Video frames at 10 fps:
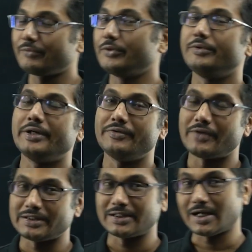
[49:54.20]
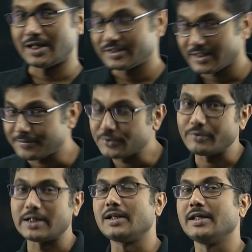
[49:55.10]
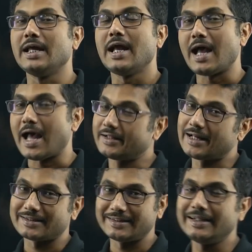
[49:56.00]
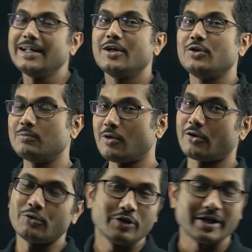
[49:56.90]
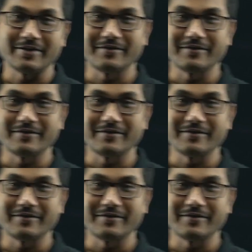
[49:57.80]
we will revise the concepts quickly, and that's it. Tomorrow get